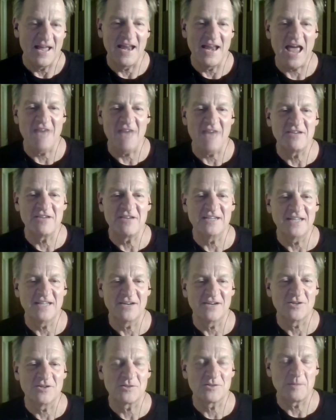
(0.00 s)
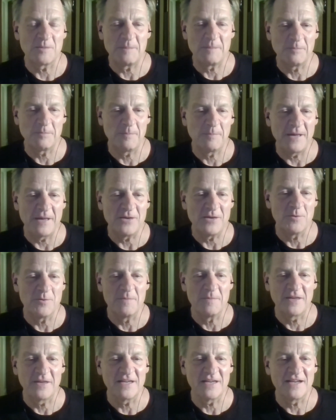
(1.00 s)
and having dinners that people pay you
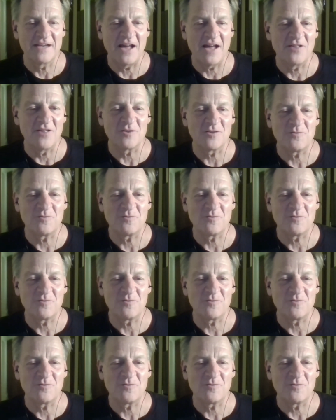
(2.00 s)
$1 million